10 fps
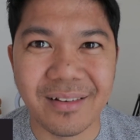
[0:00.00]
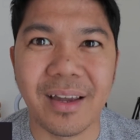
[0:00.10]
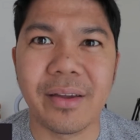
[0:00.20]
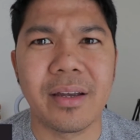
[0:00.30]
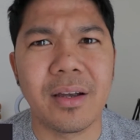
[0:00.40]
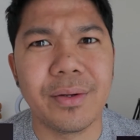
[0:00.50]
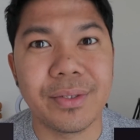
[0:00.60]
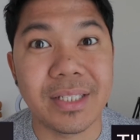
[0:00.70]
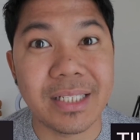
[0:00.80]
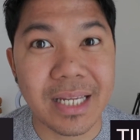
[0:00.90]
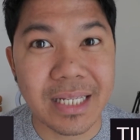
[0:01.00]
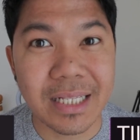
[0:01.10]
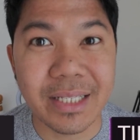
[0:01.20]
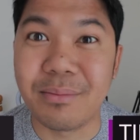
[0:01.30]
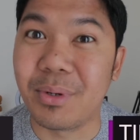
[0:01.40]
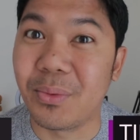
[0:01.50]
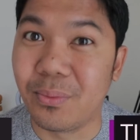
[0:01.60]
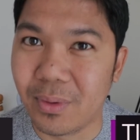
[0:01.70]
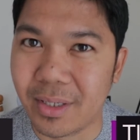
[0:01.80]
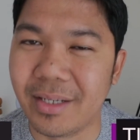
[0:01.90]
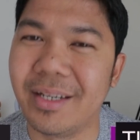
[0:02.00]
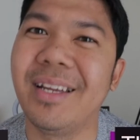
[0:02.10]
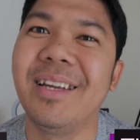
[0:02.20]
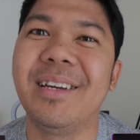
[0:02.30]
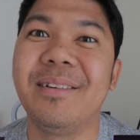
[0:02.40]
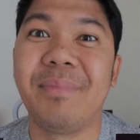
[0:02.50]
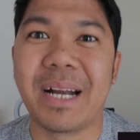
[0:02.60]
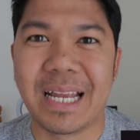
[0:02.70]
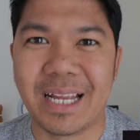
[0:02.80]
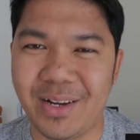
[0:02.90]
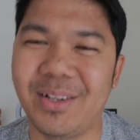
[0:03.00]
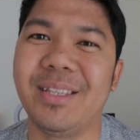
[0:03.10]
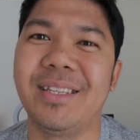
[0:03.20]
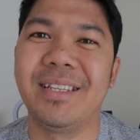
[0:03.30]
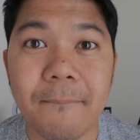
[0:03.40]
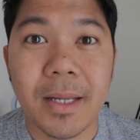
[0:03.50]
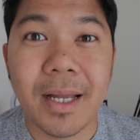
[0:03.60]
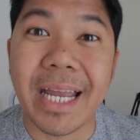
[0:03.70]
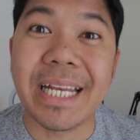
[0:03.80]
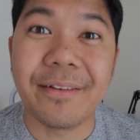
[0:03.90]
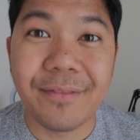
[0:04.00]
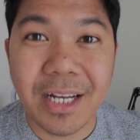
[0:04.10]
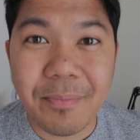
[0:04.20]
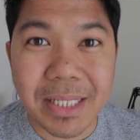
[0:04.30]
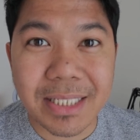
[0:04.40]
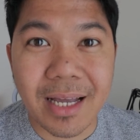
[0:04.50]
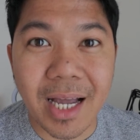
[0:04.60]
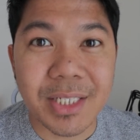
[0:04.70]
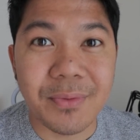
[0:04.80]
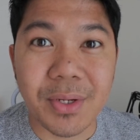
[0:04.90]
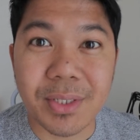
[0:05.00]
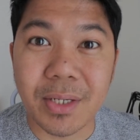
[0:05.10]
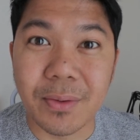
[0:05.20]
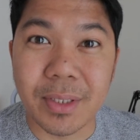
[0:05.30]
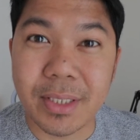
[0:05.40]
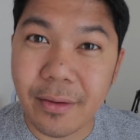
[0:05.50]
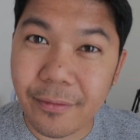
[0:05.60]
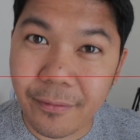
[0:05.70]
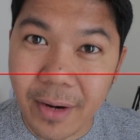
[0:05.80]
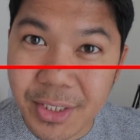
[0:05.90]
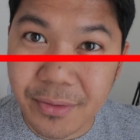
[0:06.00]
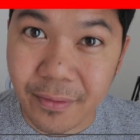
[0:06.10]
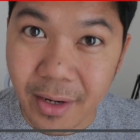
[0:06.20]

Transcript: Okay, you can go to till number 1, parang ganon. In the Philippines, guys, we use the word French